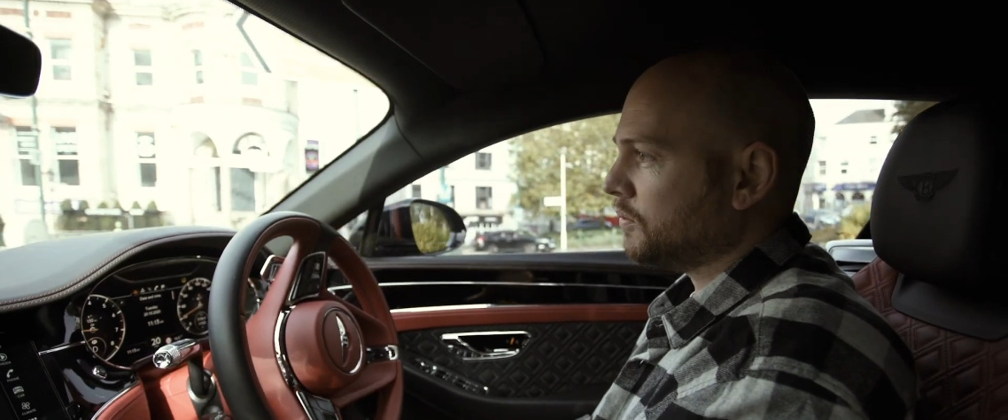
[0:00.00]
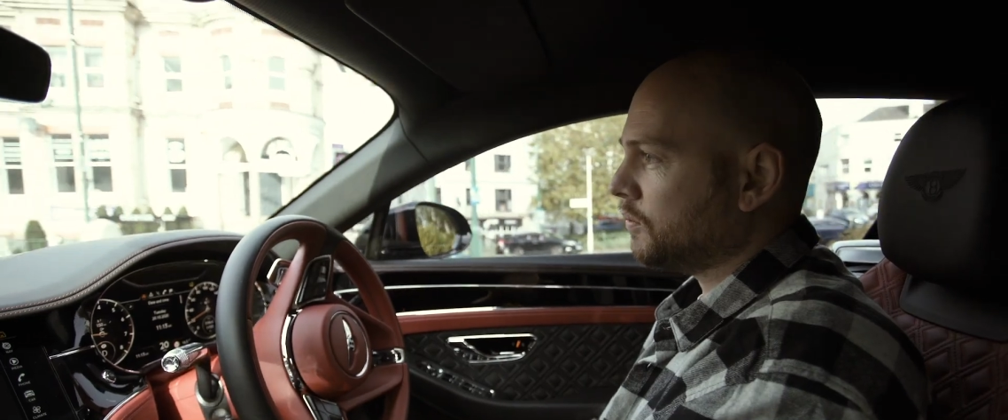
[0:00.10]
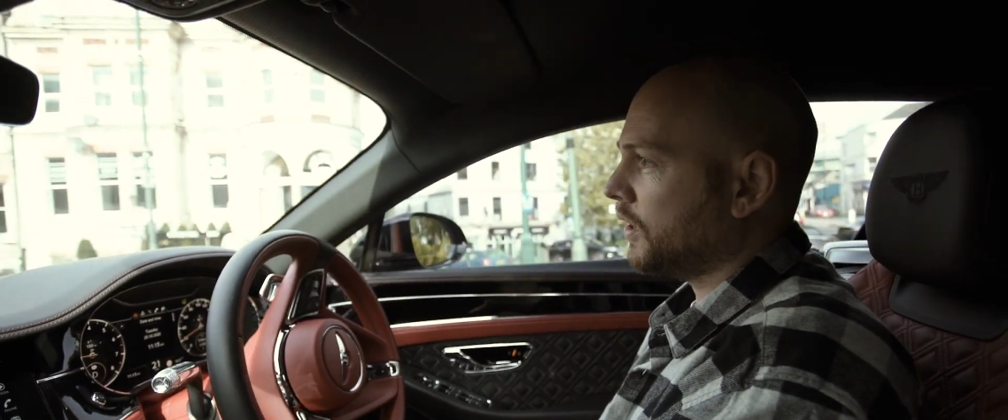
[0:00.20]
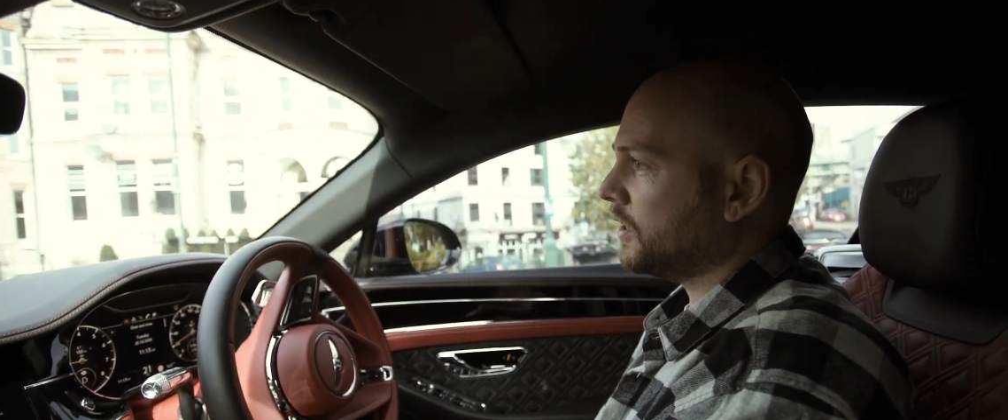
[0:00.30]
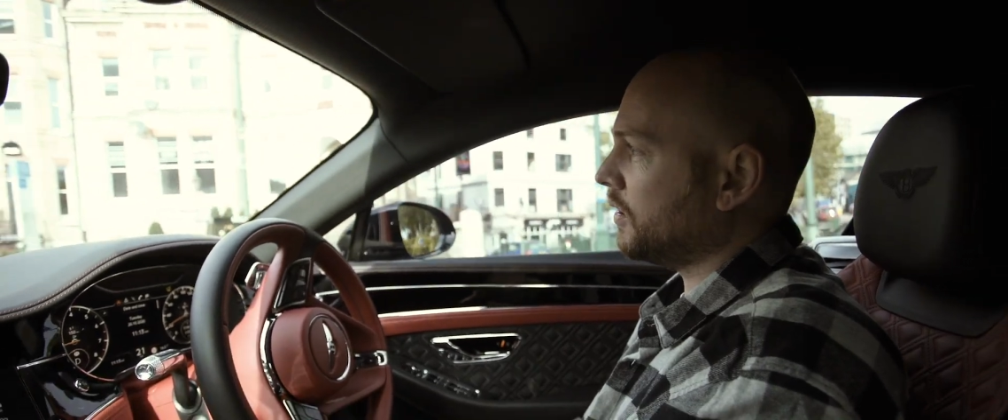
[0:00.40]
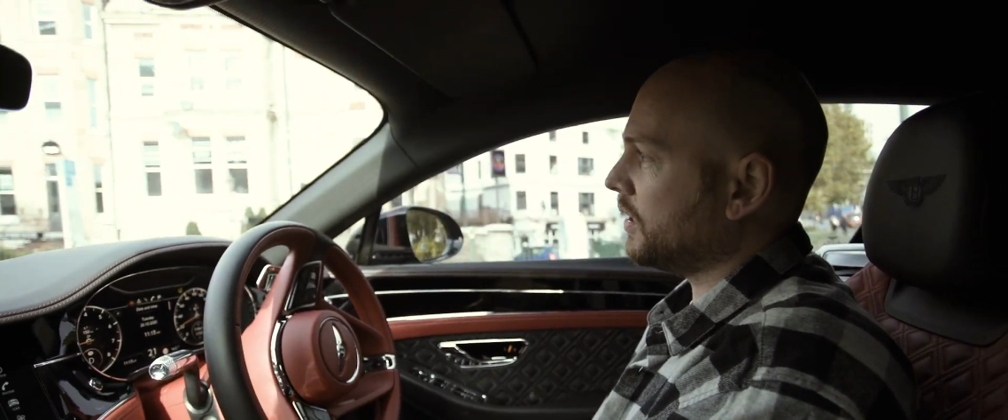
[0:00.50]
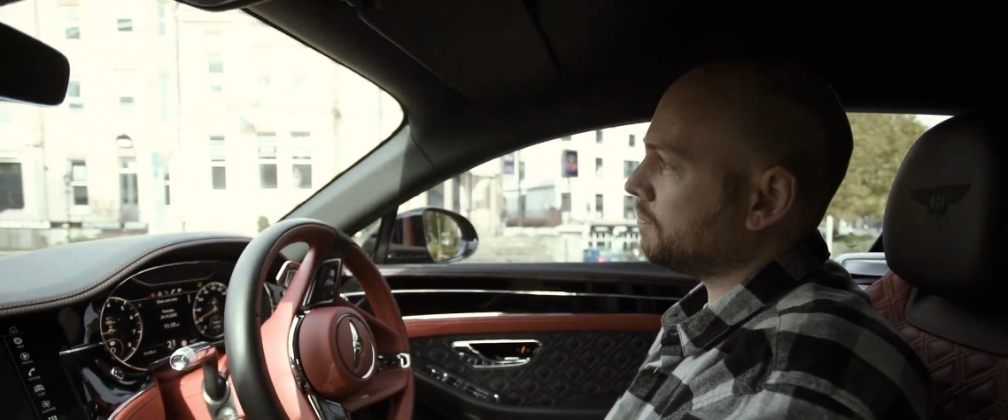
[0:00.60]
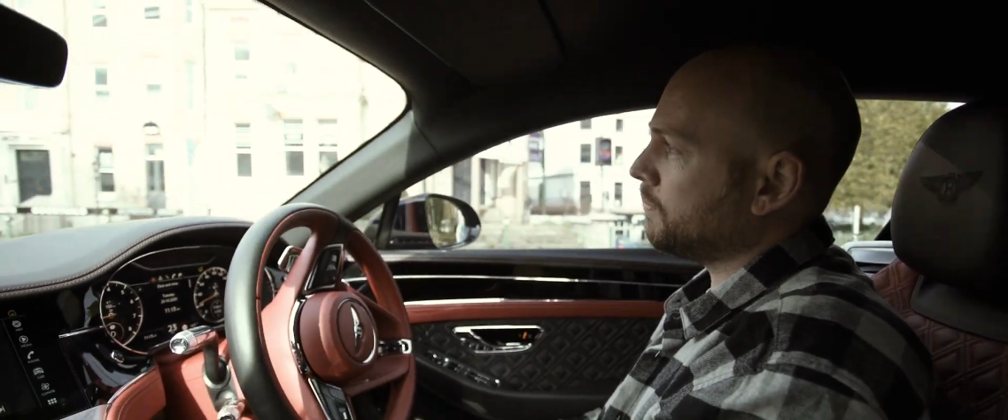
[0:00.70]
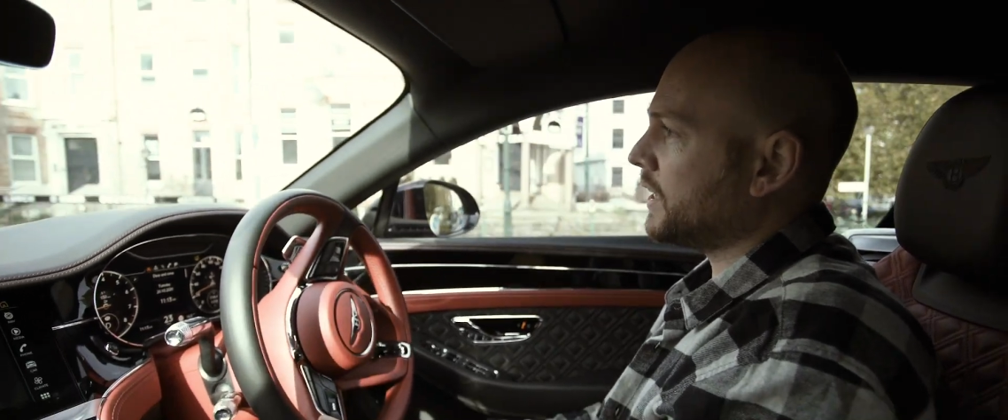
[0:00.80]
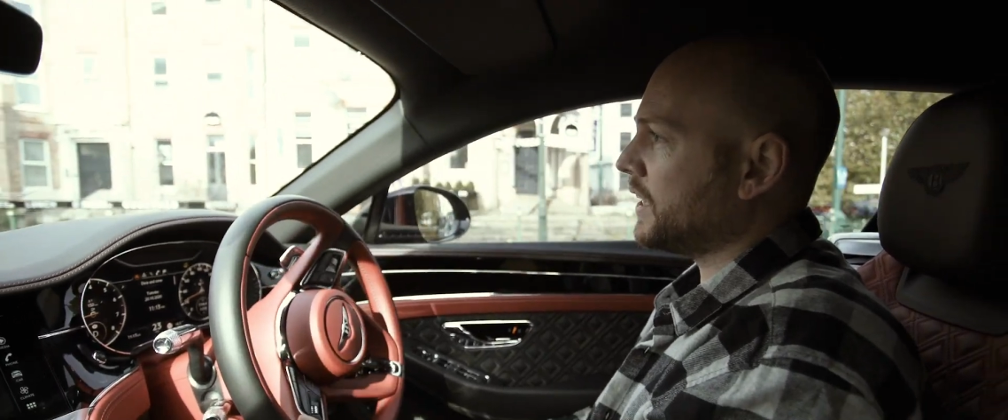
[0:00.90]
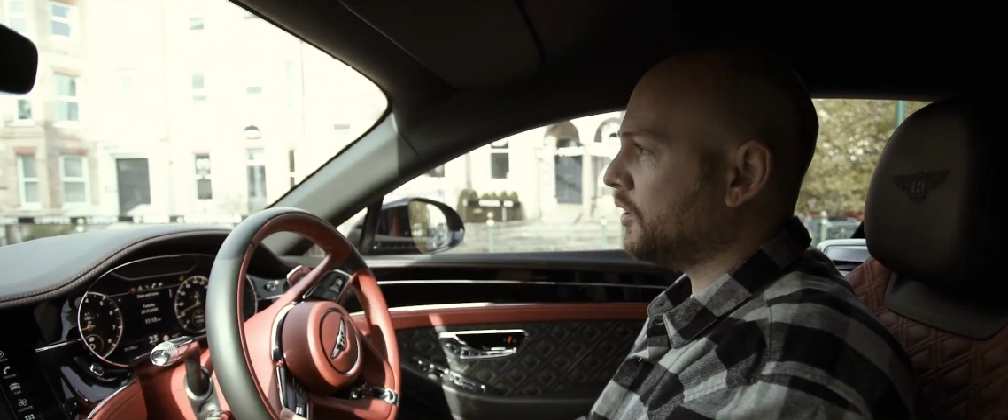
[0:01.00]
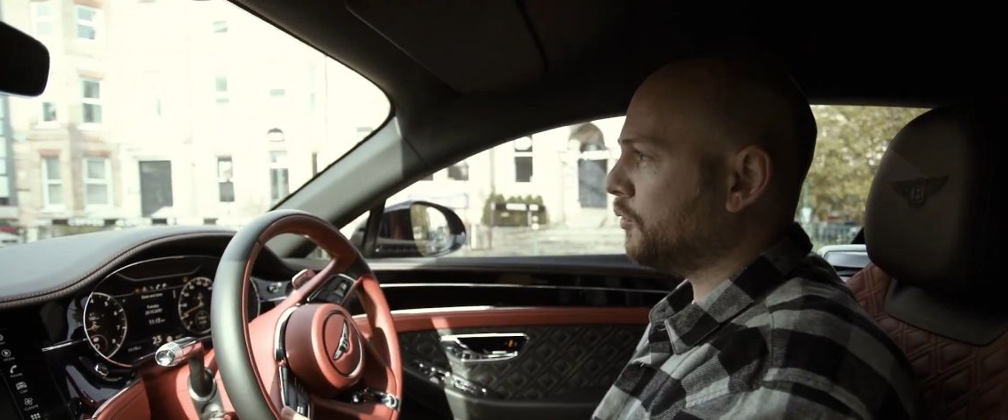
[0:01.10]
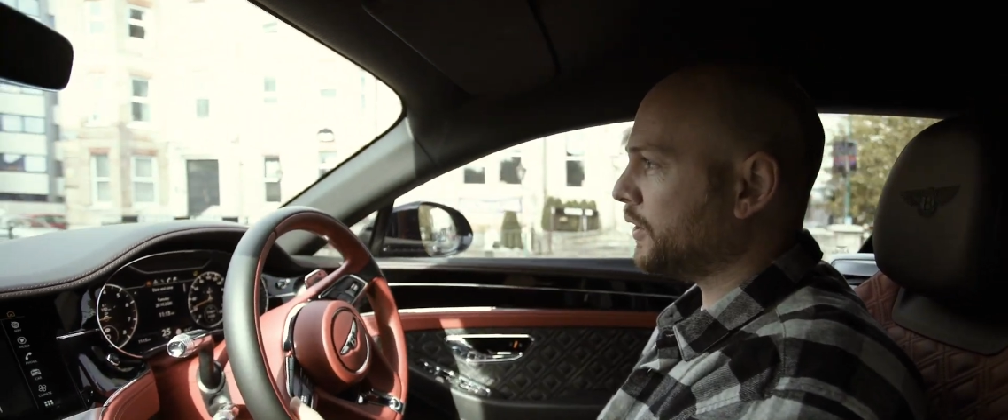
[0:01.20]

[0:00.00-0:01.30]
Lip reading: why not make a little